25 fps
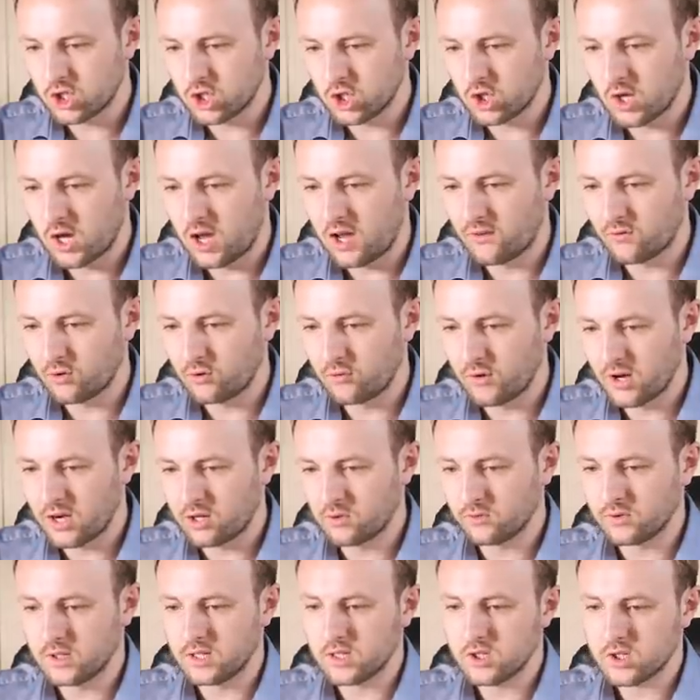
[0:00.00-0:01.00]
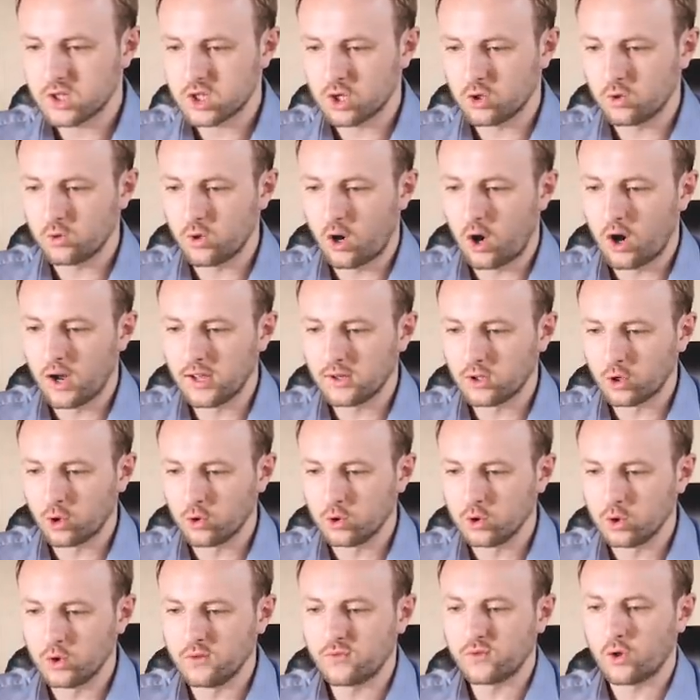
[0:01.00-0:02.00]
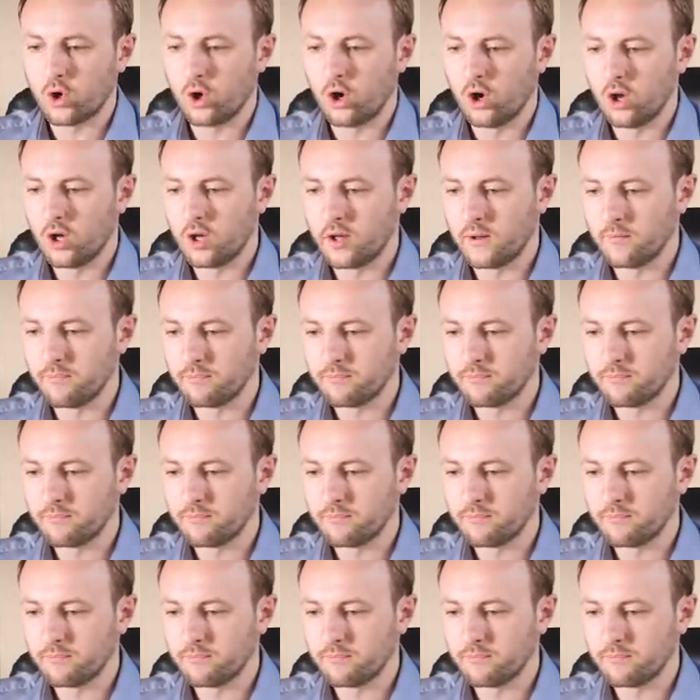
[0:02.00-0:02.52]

do you have around it? So I know you've got